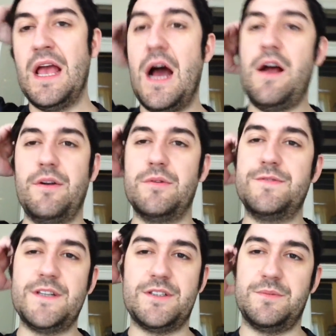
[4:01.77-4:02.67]
I don't know, we'll
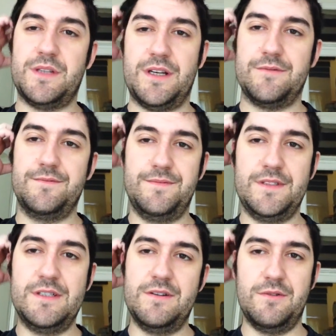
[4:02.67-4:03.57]
figure something out.
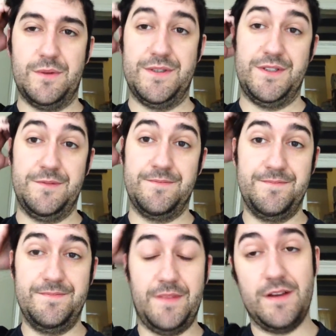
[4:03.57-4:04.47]
We always do.
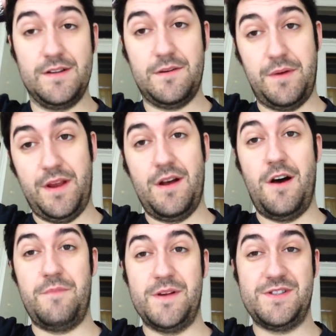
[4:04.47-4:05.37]
I mean,
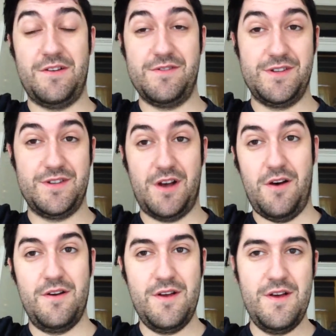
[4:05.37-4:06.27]
half my series
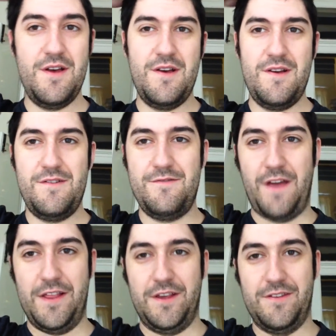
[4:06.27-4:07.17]
are
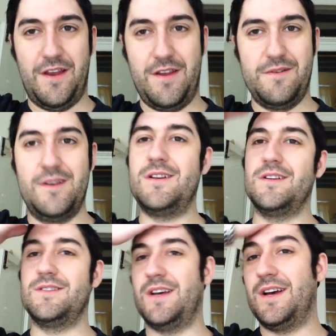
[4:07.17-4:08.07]
failures anyway,
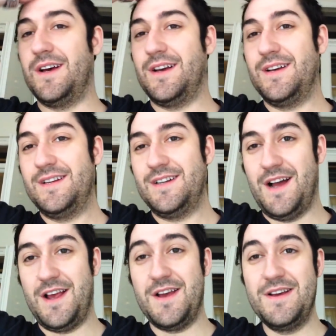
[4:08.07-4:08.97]
because I
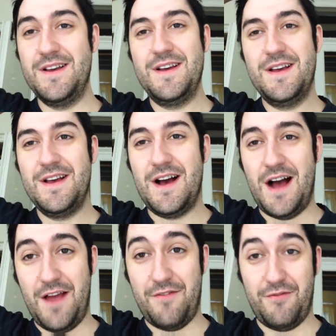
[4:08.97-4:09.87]

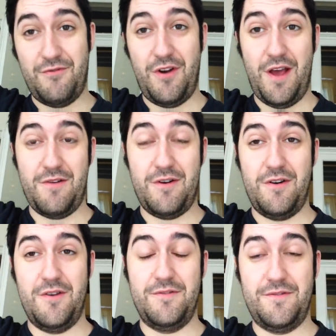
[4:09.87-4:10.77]
have a run out
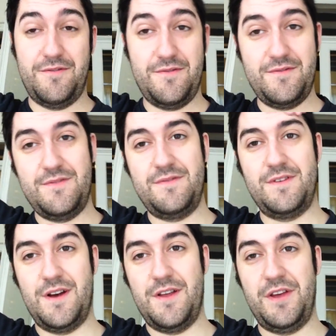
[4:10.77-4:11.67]
of
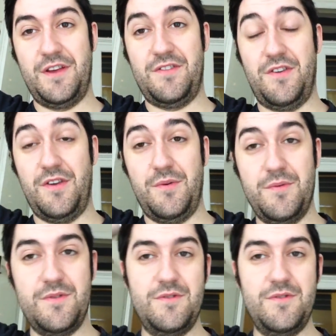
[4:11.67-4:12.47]
things to do.